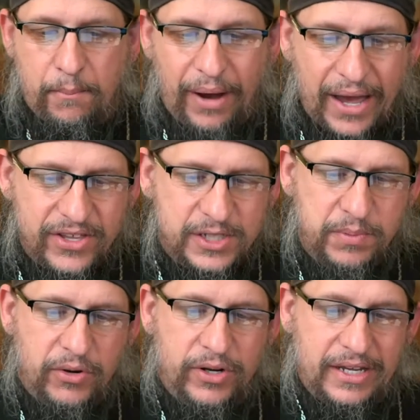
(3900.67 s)
by the
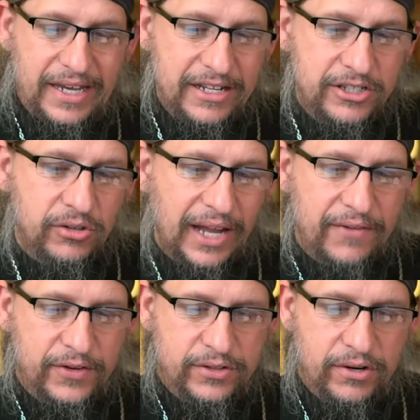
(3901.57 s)
Spirit into
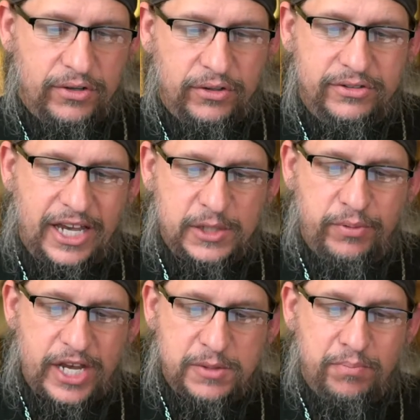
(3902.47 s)
life eternal takes
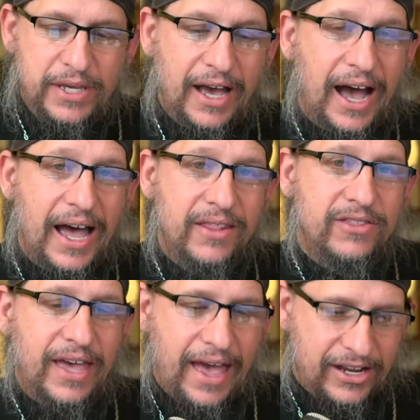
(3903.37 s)
place beyond
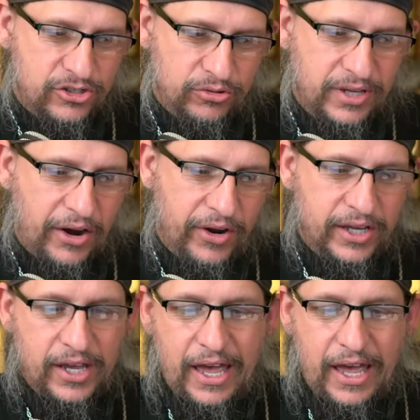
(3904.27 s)
the exoteric,